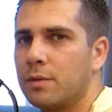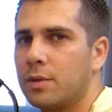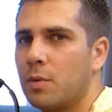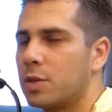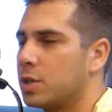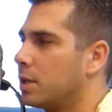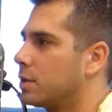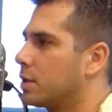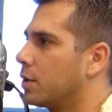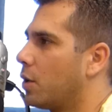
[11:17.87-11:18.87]
your machine
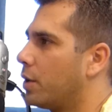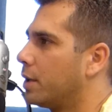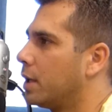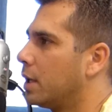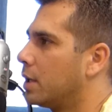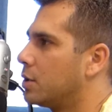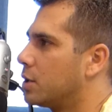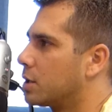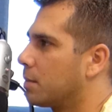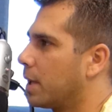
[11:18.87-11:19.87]
turned on.
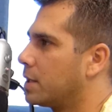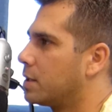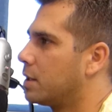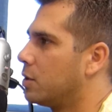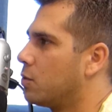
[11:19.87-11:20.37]
Just place the